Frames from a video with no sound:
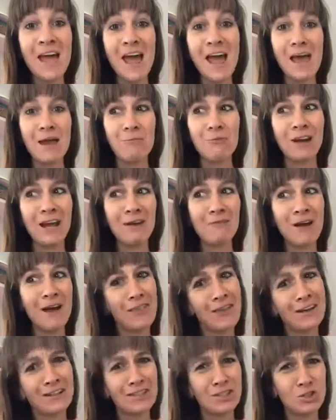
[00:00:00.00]
And when I
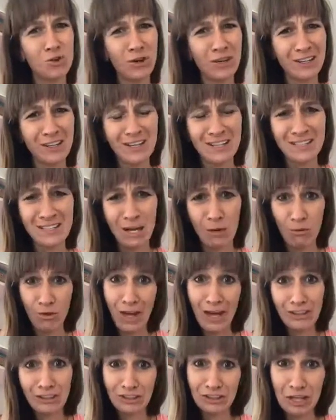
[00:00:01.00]
read that to Jordan, he's like, Well,
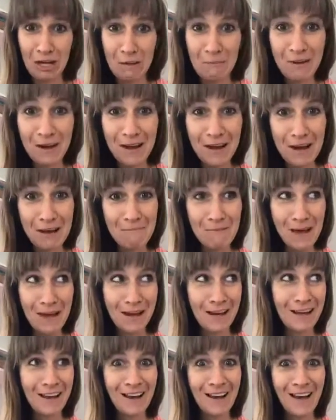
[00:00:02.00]
that's dumb. And I'm like,